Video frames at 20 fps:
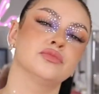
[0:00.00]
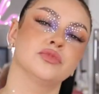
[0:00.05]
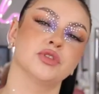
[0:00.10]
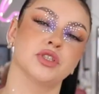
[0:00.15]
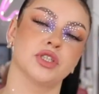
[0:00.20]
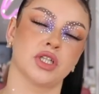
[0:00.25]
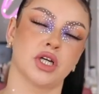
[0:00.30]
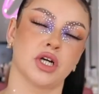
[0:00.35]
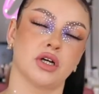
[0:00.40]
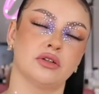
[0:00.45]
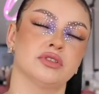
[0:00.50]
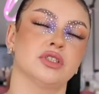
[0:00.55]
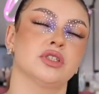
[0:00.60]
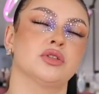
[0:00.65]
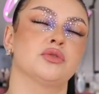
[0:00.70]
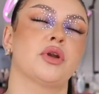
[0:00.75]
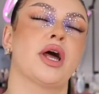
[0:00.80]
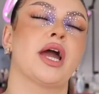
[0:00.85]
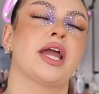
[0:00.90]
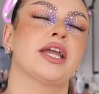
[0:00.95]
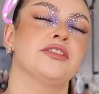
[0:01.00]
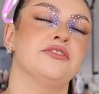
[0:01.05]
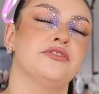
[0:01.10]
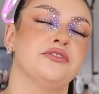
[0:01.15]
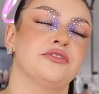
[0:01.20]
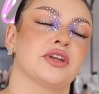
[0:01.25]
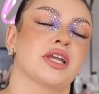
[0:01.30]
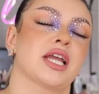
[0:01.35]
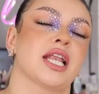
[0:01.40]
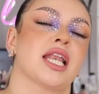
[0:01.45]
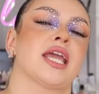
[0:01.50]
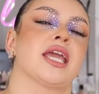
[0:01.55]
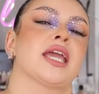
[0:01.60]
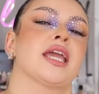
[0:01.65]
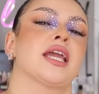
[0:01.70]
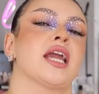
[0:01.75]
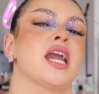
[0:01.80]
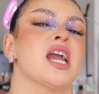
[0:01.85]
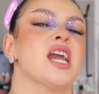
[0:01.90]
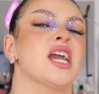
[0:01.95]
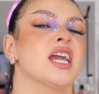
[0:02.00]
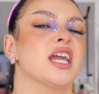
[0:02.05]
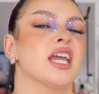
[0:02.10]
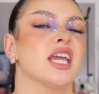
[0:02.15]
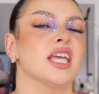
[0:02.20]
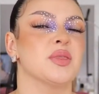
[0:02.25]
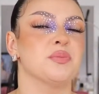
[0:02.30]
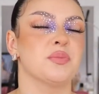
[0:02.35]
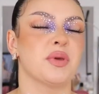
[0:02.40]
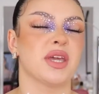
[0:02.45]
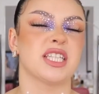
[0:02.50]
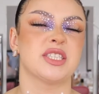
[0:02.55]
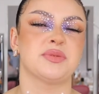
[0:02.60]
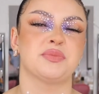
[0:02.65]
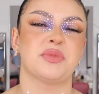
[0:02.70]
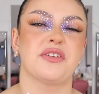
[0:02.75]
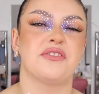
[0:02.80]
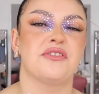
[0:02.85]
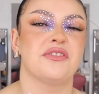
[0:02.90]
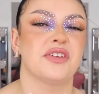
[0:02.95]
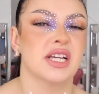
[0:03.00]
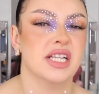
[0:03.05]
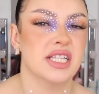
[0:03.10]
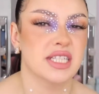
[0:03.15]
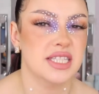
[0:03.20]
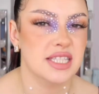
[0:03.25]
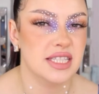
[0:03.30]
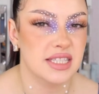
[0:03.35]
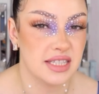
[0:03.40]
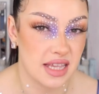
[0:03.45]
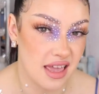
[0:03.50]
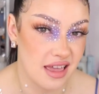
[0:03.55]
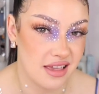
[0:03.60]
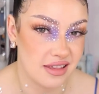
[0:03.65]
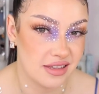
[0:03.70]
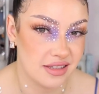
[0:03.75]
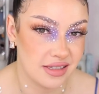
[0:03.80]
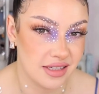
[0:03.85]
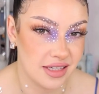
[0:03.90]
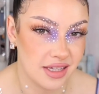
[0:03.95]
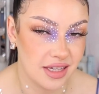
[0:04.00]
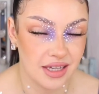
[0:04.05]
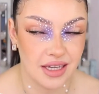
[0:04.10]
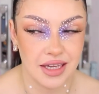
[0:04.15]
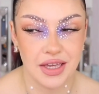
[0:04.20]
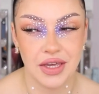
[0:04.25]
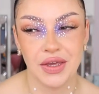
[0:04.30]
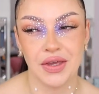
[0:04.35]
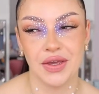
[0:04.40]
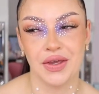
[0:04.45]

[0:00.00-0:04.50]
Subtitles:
you know, the right feeling. It makes me feel sassy.